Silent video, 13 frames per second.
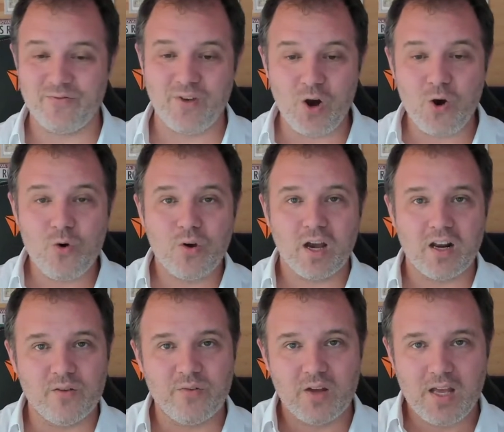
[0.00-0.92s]
no kind
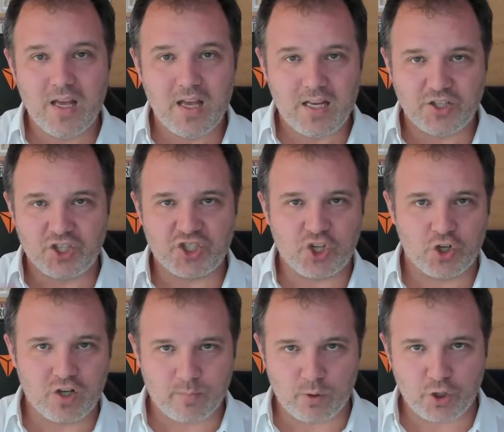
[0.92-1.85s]
of
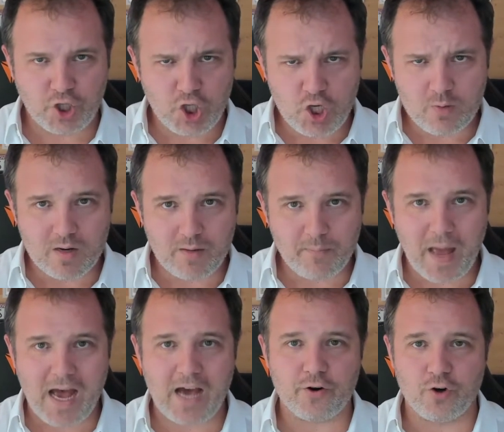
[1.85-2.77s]
discernible human
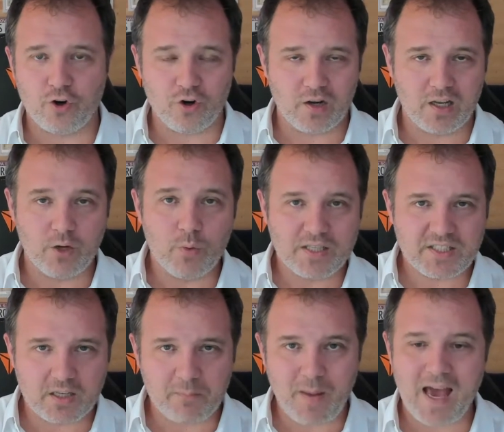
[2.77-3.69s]
pattern or
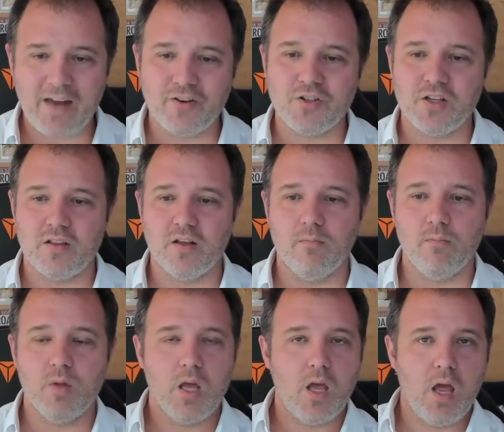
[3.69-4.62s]
linguistic pattern to them,